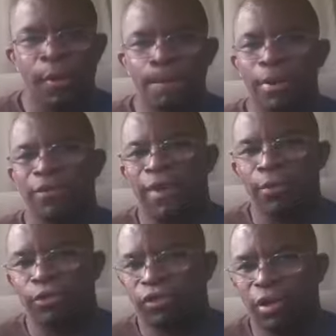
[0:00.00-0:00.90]
But if I
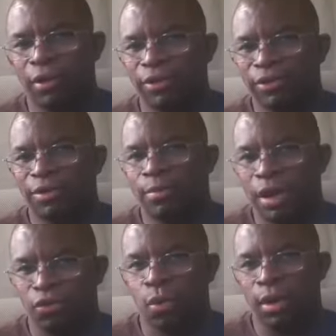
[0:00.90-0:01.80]
was taught this in my
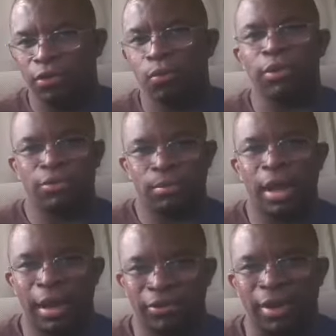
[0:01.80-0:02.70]
20s, which,
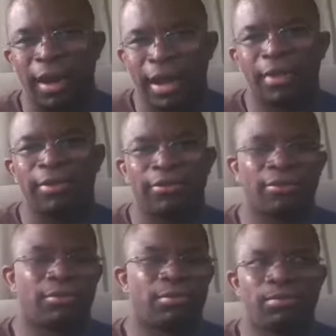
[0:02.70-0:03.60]
like I said, I got
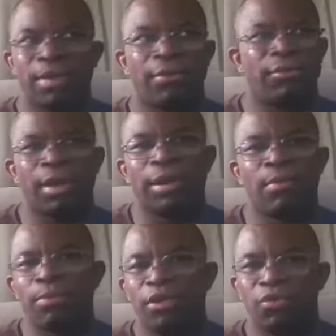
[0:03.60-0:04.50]
this, I was like in
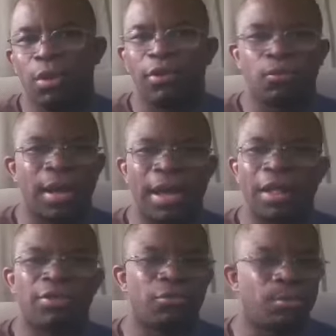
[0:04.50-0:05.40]
my mid 20s when I
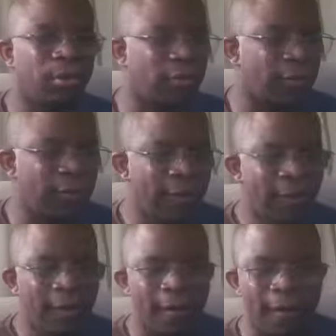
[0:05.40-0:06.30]
got this book.
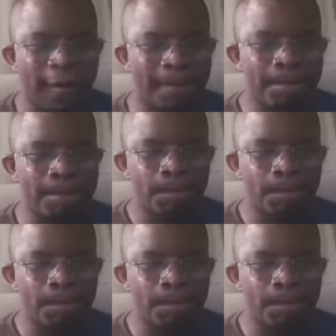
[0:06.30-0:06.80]
Um,